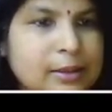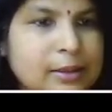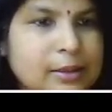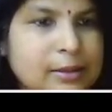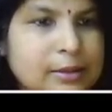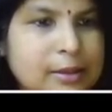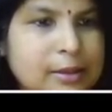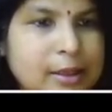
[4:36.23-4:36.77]

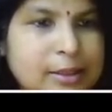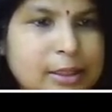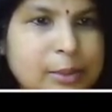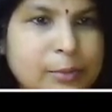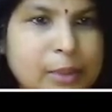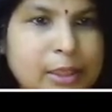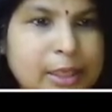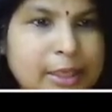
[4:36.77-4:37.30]
the other
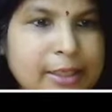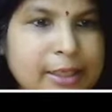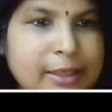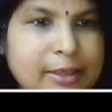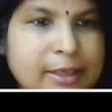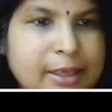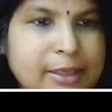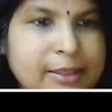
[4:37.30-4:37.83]
one I can
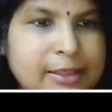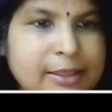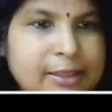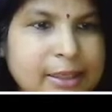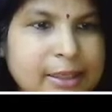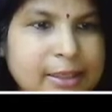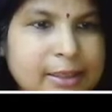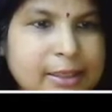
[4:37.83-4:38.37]
write it
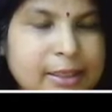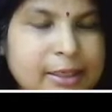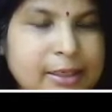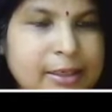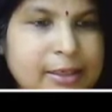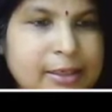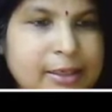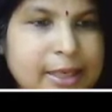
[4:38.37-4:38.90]
in
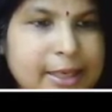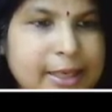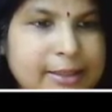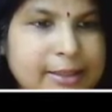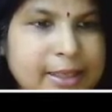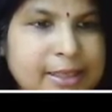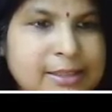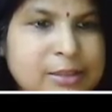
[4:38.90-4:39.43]
like
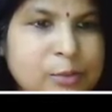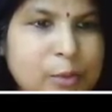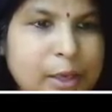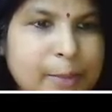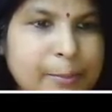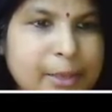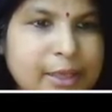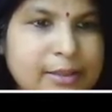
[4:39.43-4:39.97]
this,
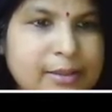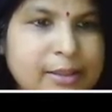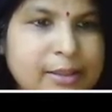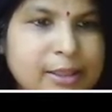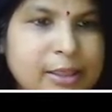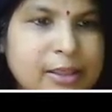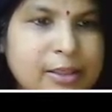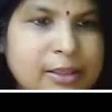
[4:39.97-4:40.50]
1 by
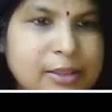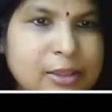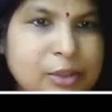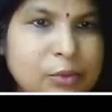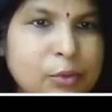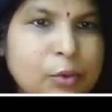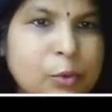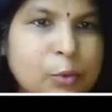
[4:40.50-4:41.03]
3
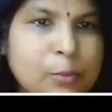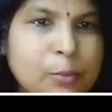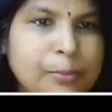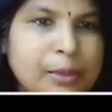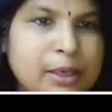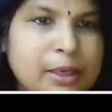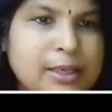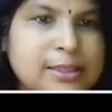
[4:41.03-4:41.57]
u
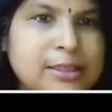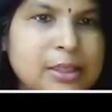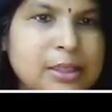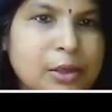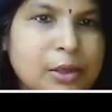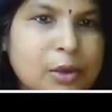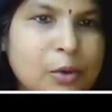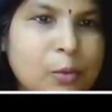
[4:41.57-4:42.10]
plus
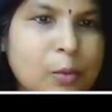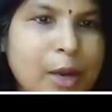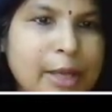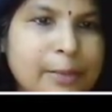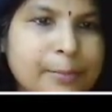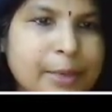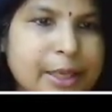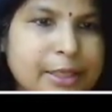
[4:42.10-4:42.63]

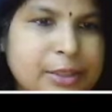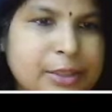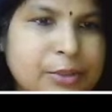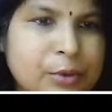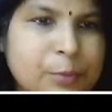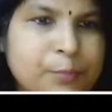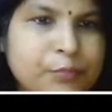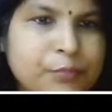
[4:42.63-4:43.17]
1 by
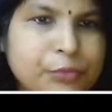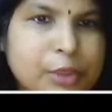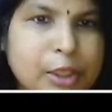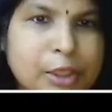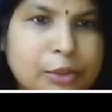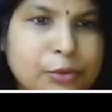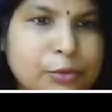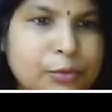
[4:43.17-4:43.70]
2
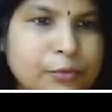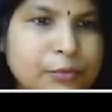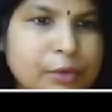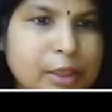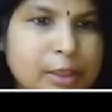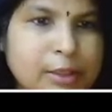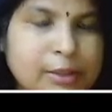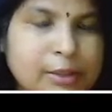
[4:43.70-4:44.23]
into
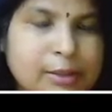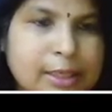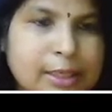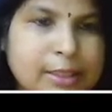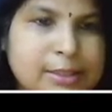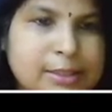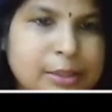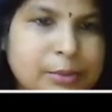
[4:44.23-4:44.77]
v, that
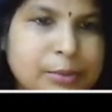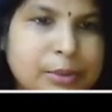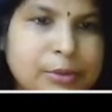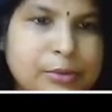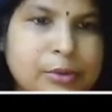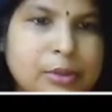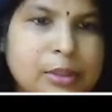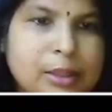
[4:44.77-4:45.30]
is equal
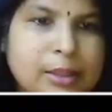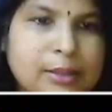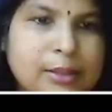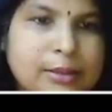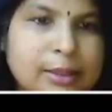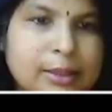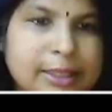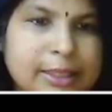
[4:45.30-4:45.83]
to
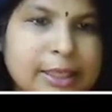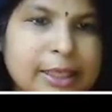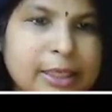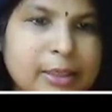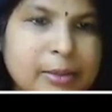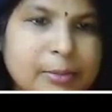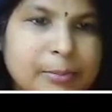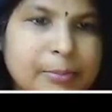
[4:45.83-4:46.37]

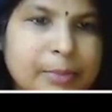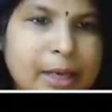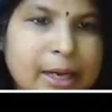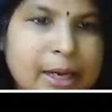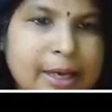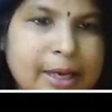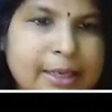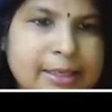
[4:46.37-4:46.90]
13
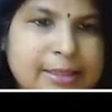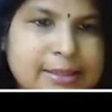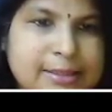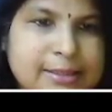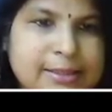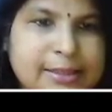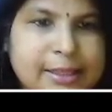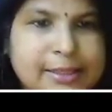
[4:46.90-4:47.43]
by
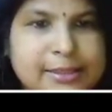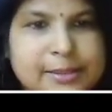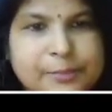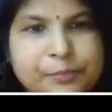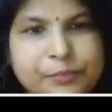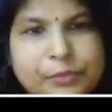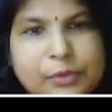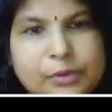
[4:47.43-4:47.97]
6.
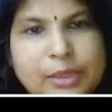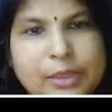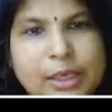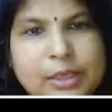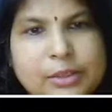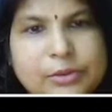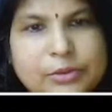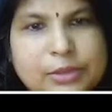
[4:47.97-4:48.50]
Okay,
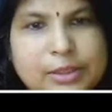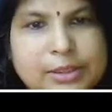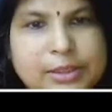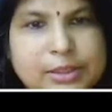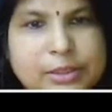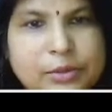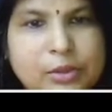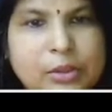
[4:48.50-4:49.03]
so this
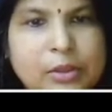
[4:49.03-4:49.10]
is your